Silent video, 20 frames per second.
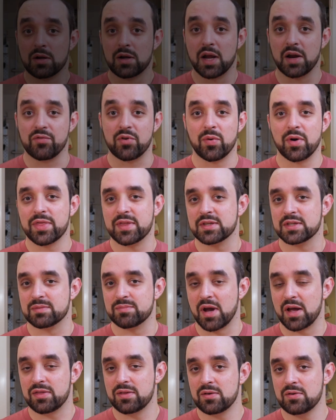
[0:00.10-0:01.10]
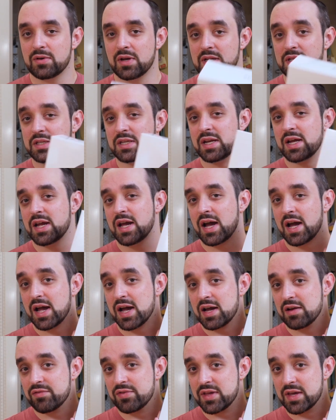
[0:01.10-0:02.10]
Hey everyone, this is Matthew, and today I
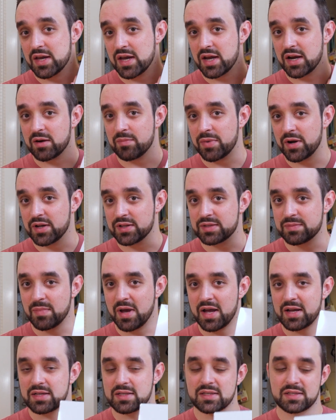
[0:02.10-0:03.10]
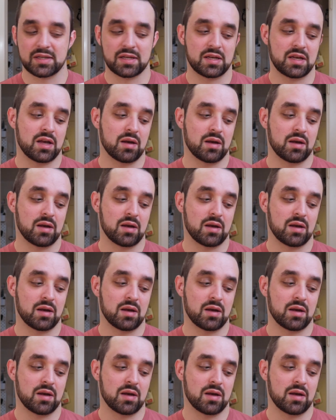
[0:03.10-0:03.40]
have the AirPods Max.